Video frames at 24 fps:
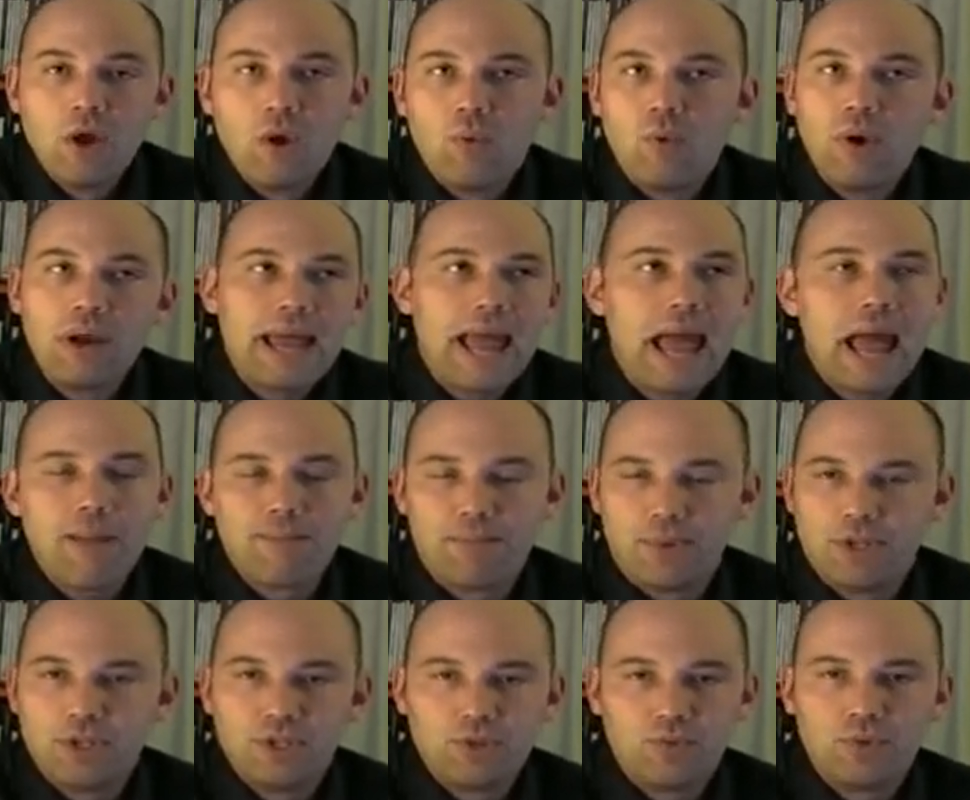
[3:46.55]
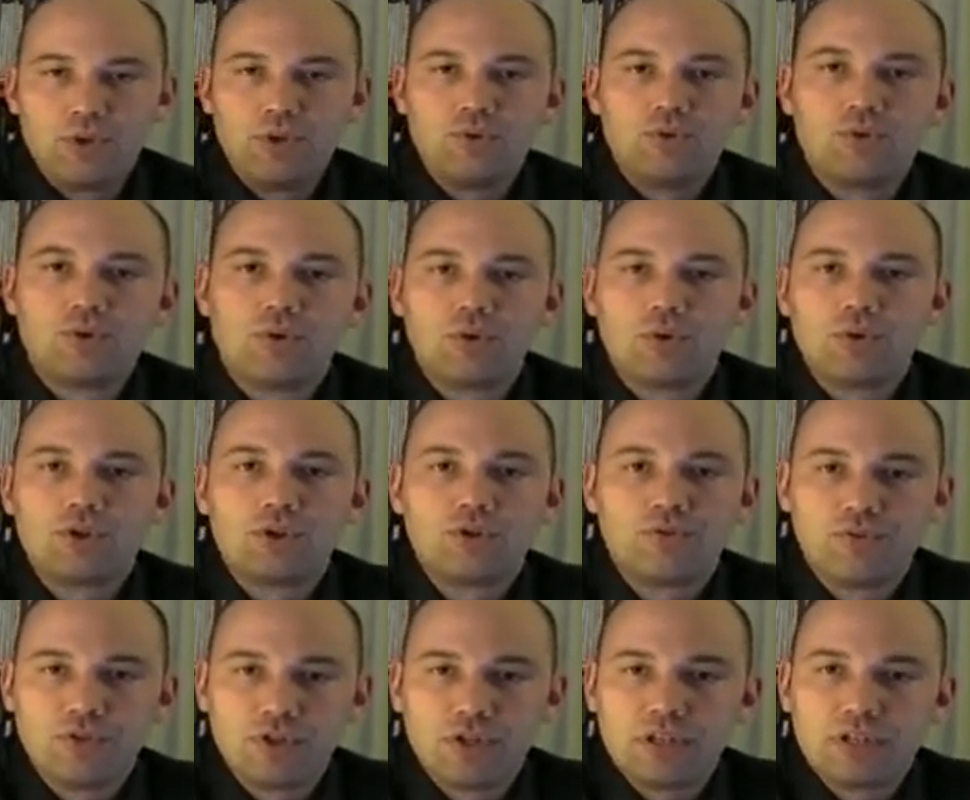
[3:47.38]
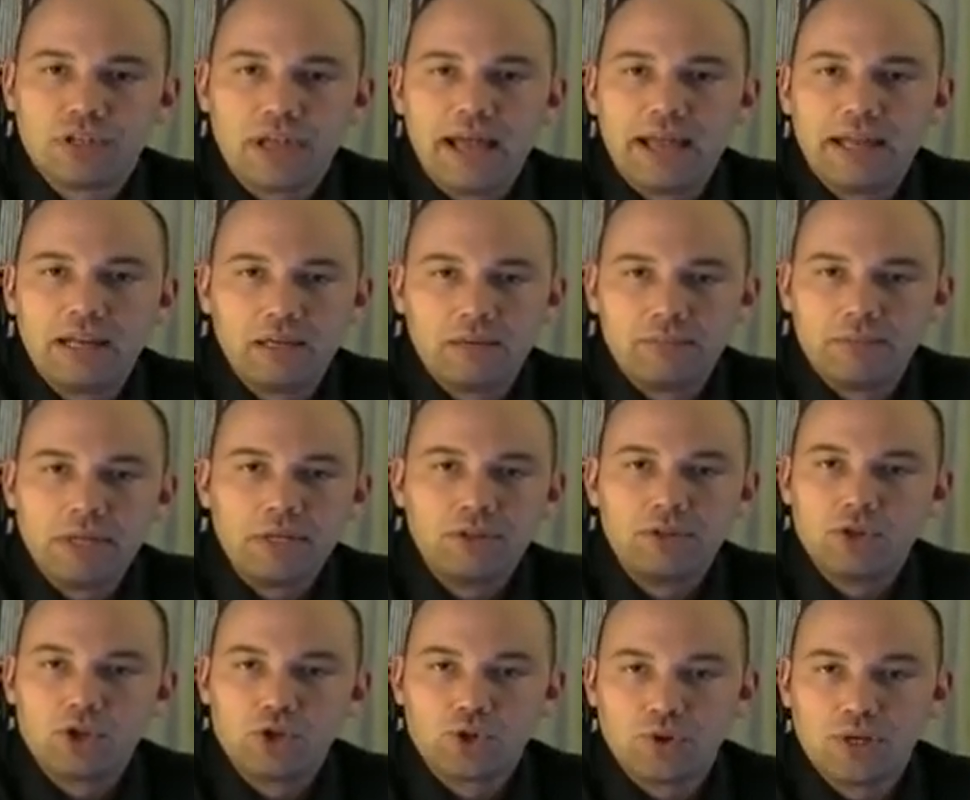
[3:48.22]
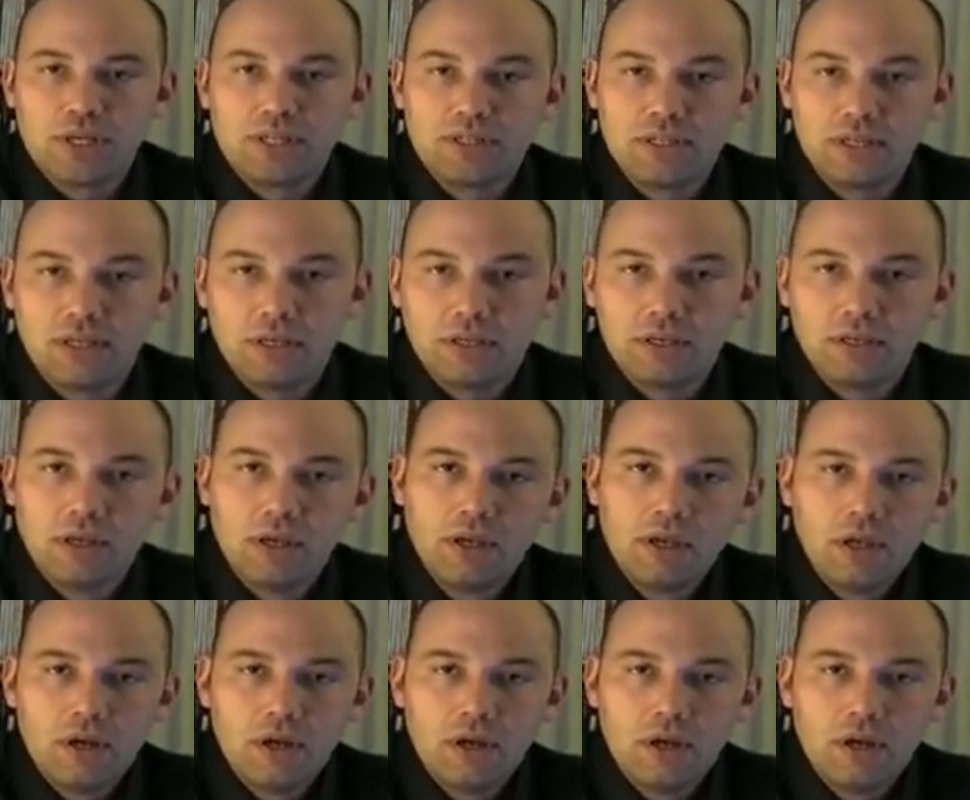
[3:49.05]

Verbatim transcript: What happens when you search for this item in the tree T?